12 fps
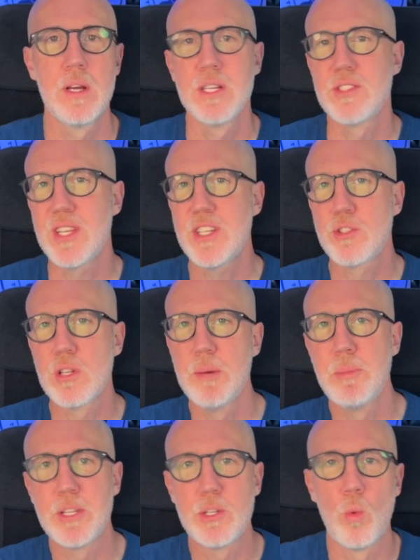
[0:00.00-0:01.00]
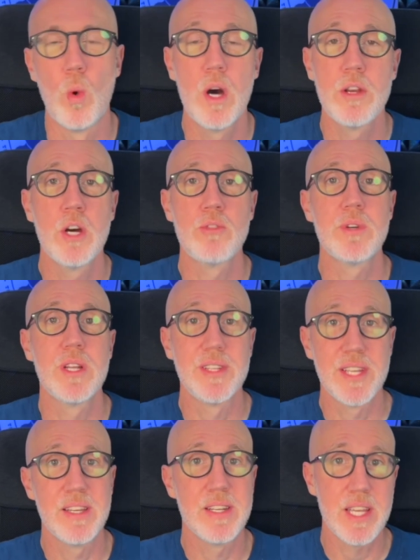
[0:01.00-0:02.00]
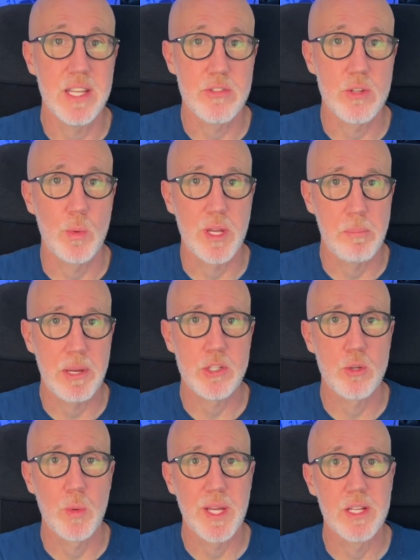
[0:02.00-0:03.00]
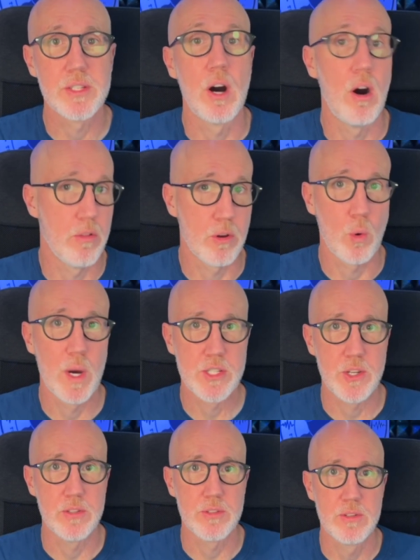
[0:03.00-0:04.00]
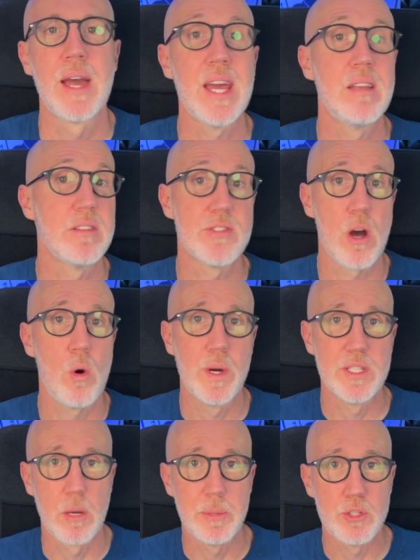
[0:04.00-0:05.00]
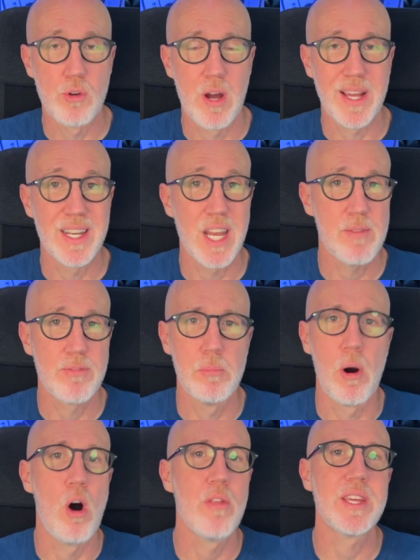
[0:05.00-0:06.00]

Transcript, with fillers: Seats are limited to 100 attendees so we can make sure we get to all the questions. And as always, I'll be drawing a name from all the